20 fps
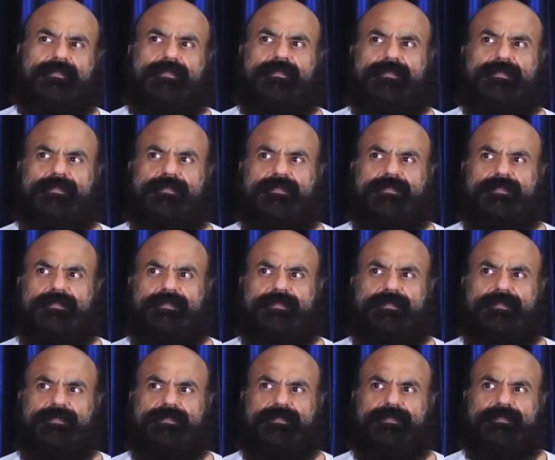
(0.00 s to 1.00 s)

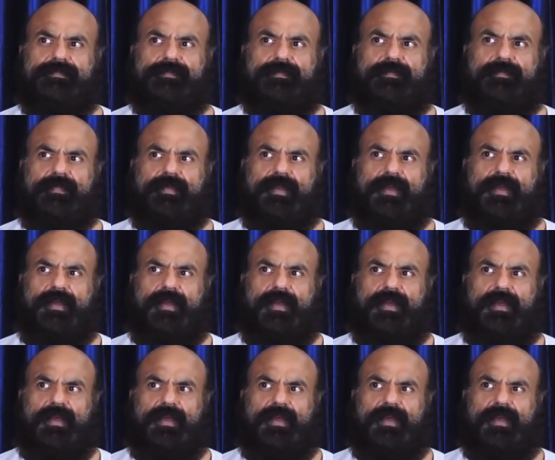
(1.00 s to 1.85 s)
No one is speaking in this clip.